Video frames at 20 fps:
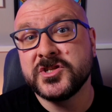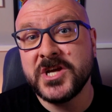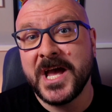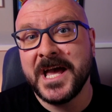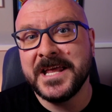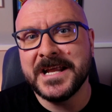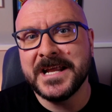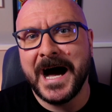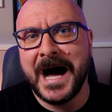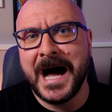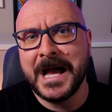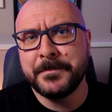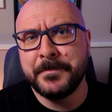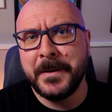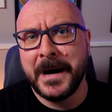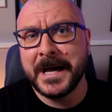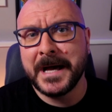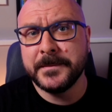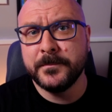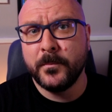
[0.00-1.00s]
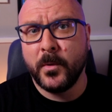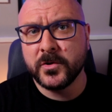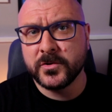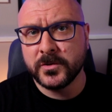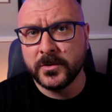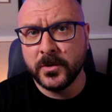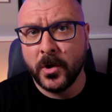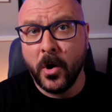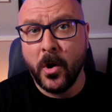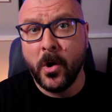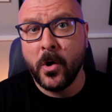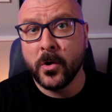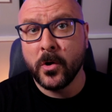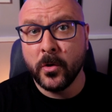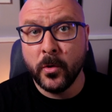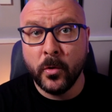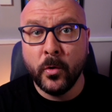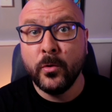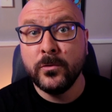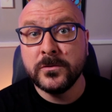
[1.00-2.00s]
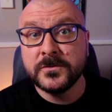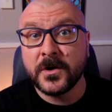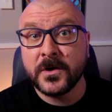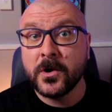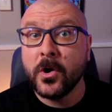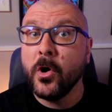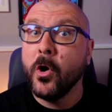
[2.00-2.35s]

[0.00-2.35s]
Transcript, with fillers: gen iPad model or older,